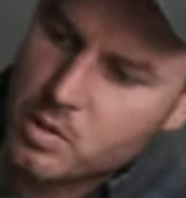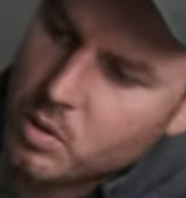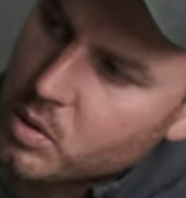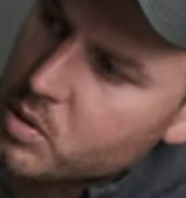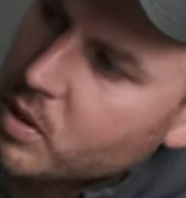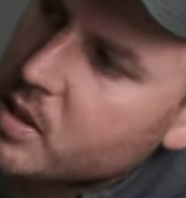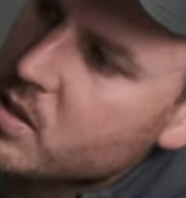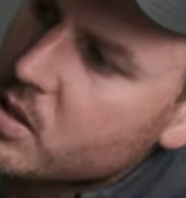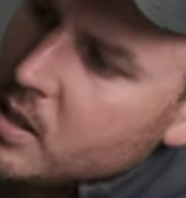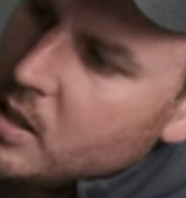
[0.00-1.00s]

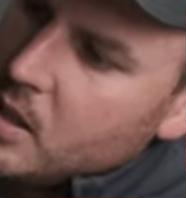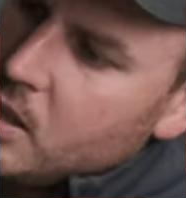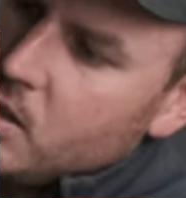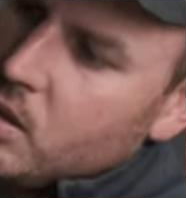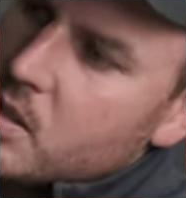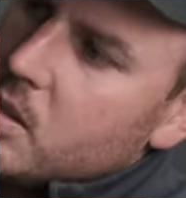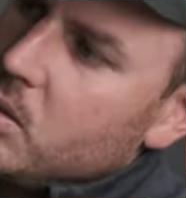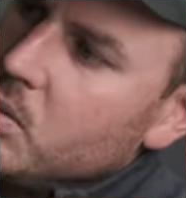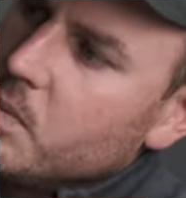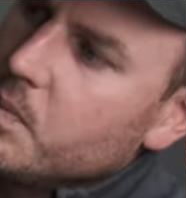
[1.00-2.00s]
Tortoise, nice
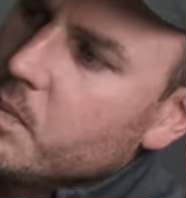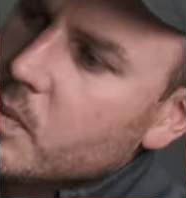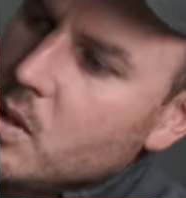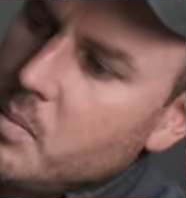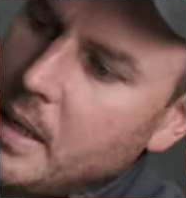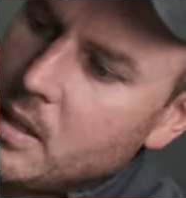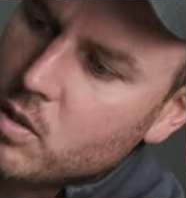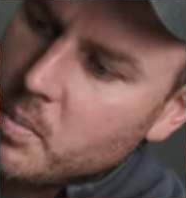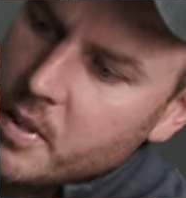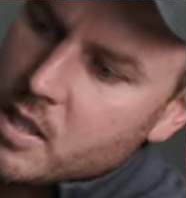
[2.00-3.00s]
little compact
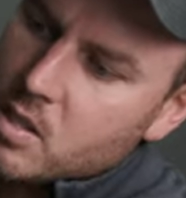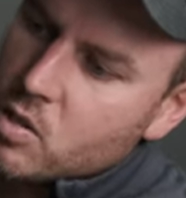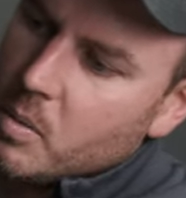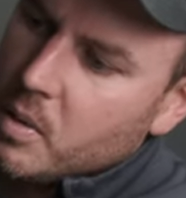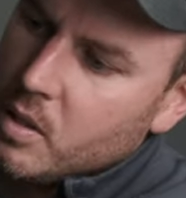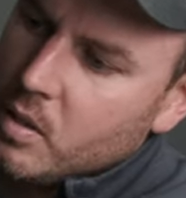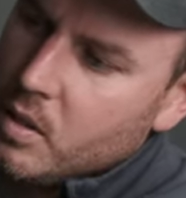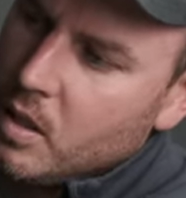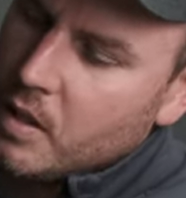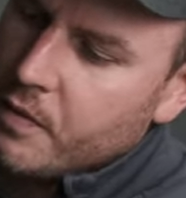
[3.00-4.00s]
tripod. This is a tripod.
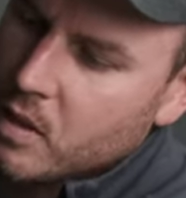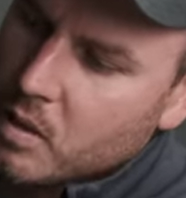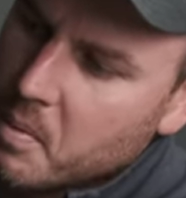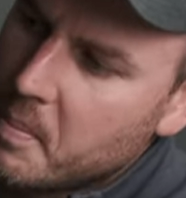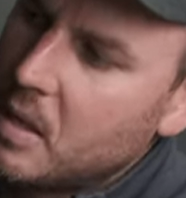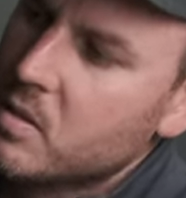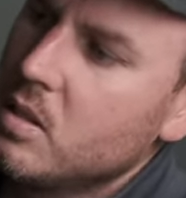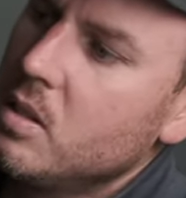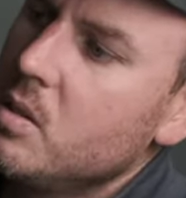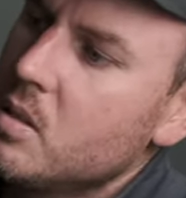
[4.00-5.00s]
If I go up a
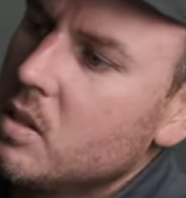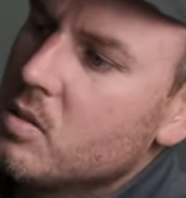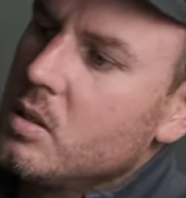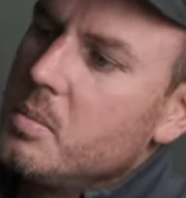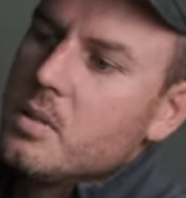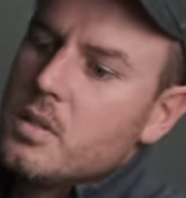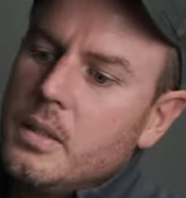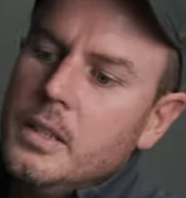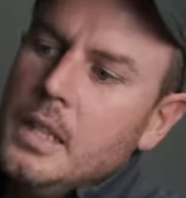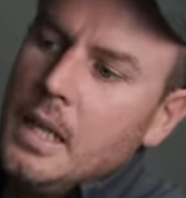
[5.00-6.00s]
mountain, I'd use that tripod.
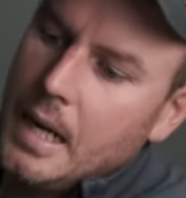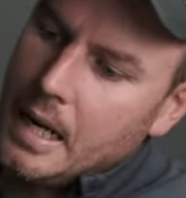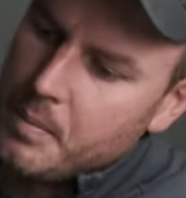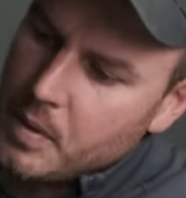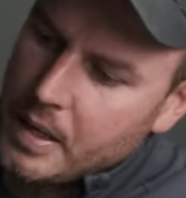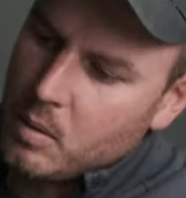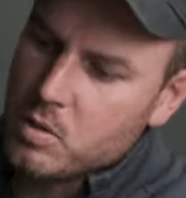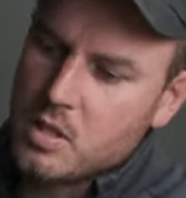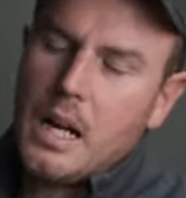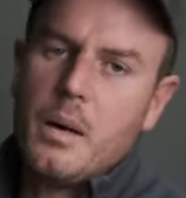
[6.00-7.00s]
So now we'll
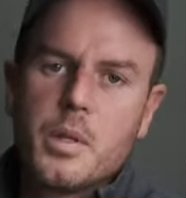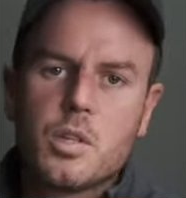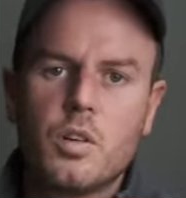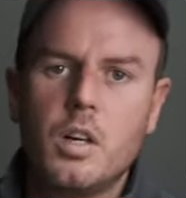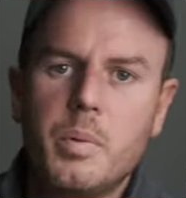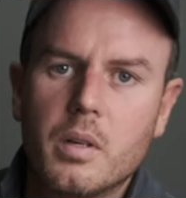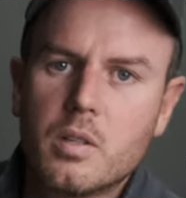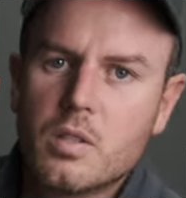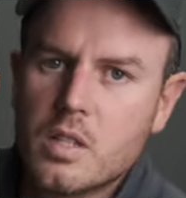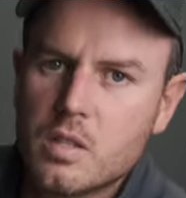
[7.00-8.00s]
start with the tripod,
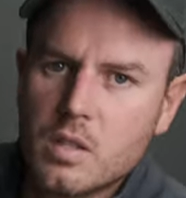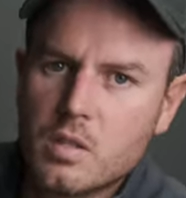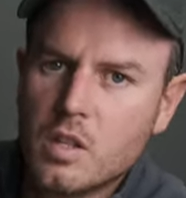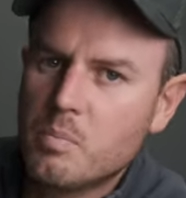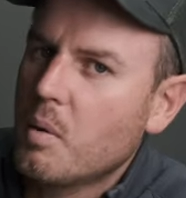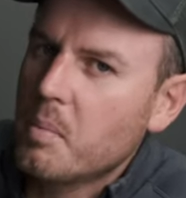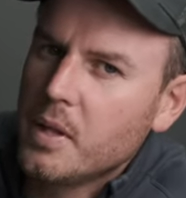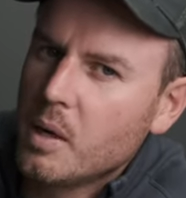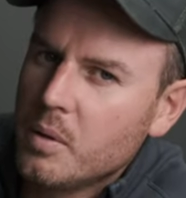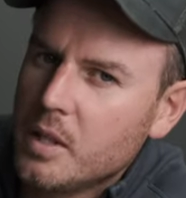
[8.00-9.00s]
because it's
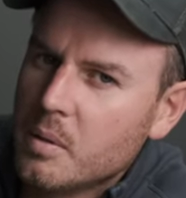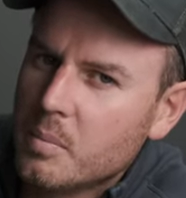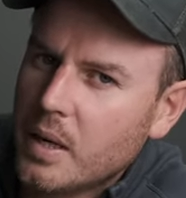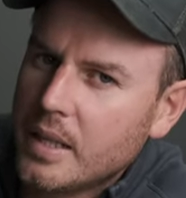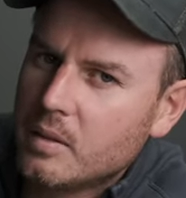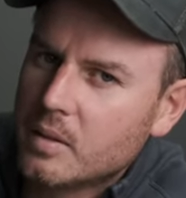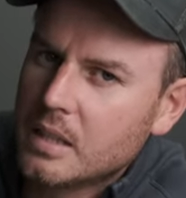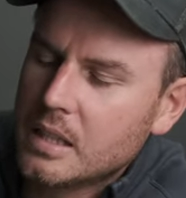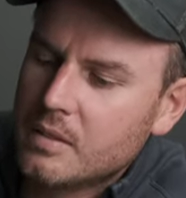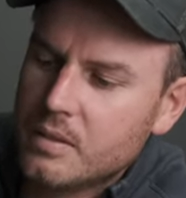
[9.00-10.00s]
probably the only complaint I'm going
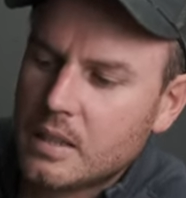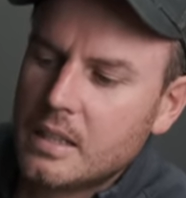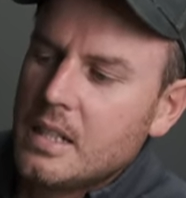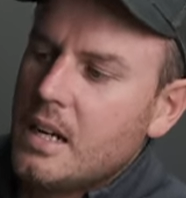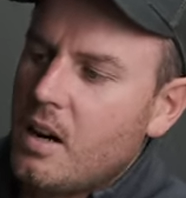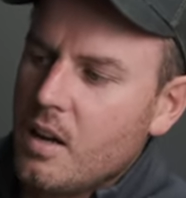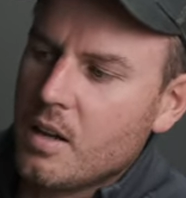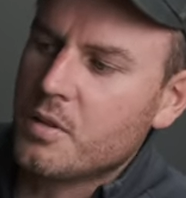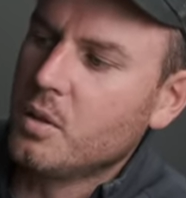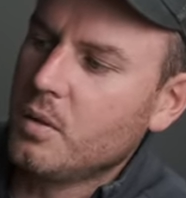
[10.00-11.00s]
to give you. I
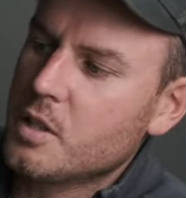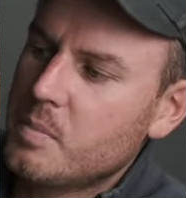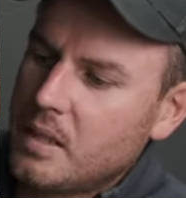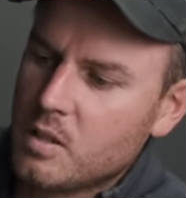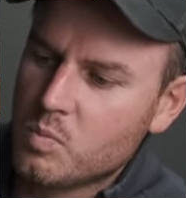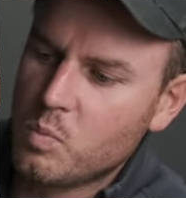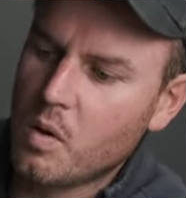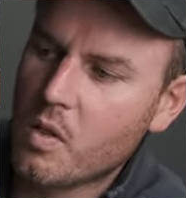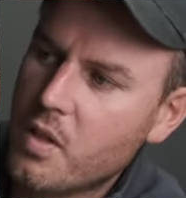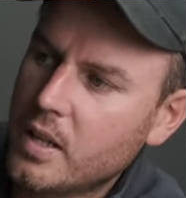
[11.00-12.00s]
adore this bag. There's
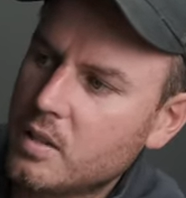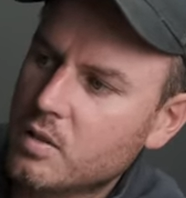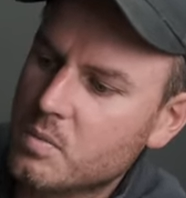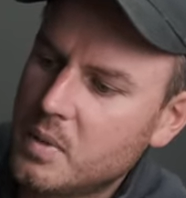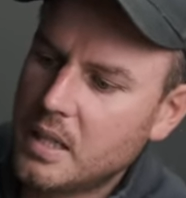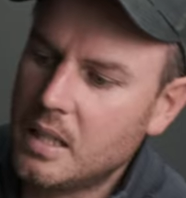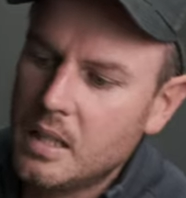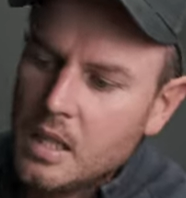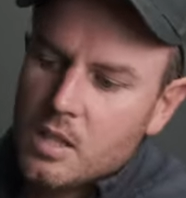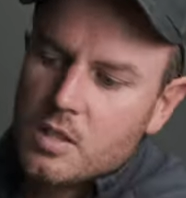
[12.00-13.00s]
one thing that does my head in.
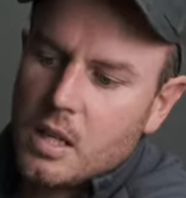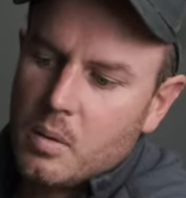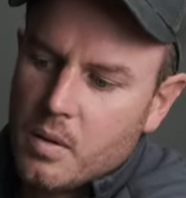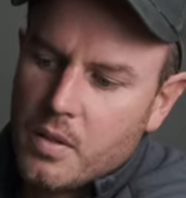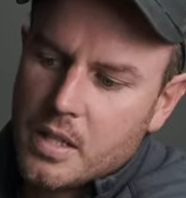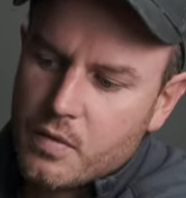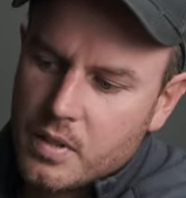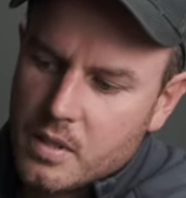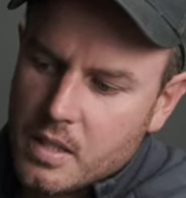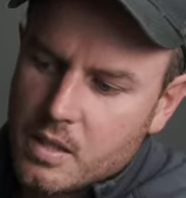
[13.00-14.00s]
So this
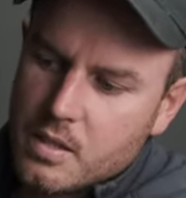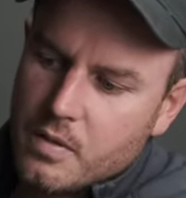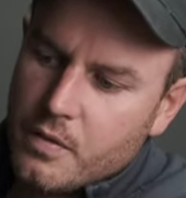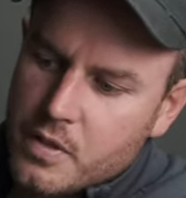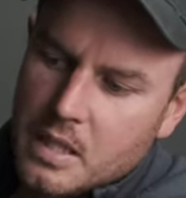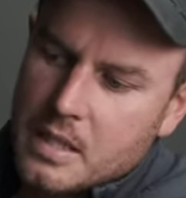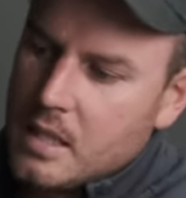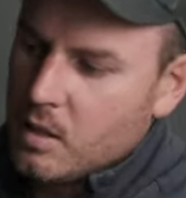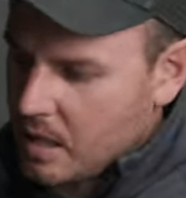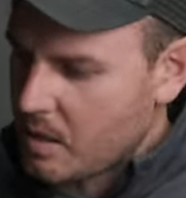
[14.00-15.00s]

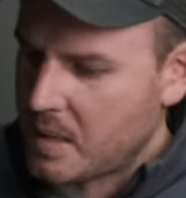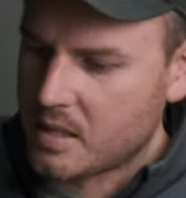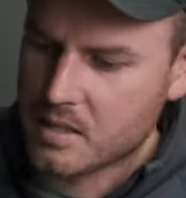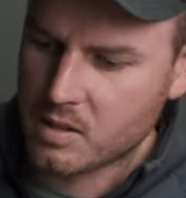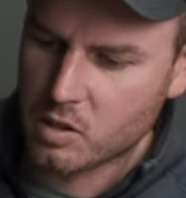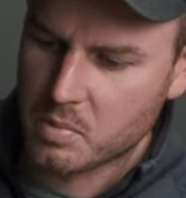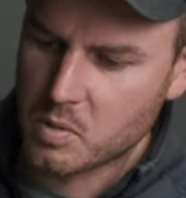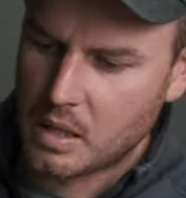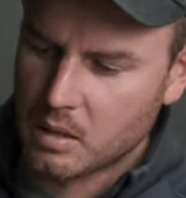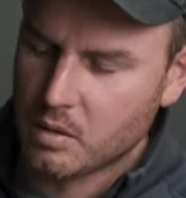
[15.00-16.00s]
facility, look how the bag stands up as
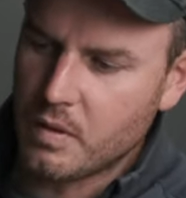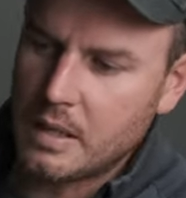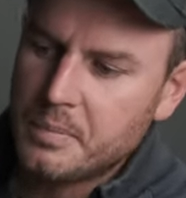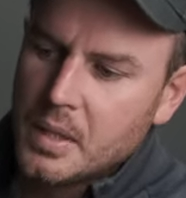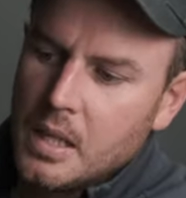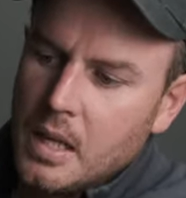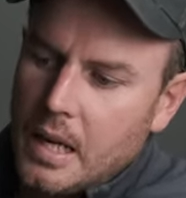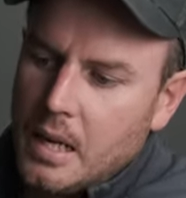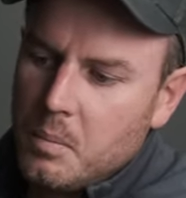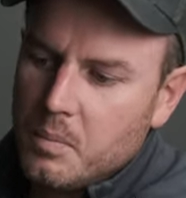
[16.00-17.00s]
well. I love
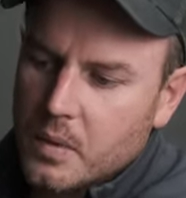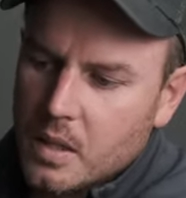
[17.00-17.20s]
that.